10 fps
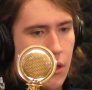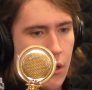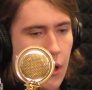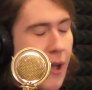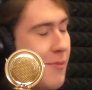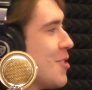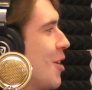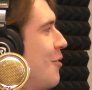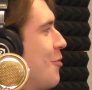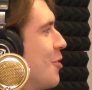I'm
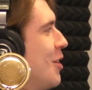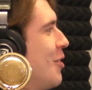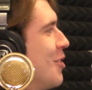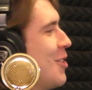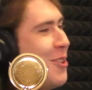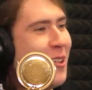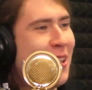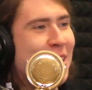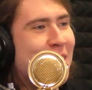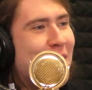sorry for yelling in your
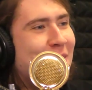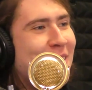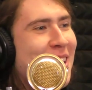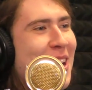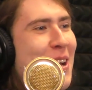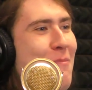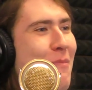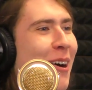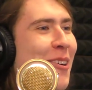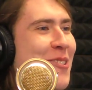ear, Emily. I
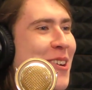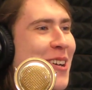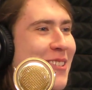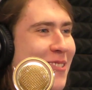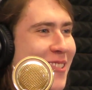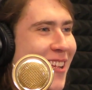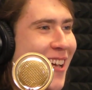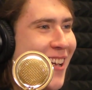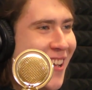apologize for that.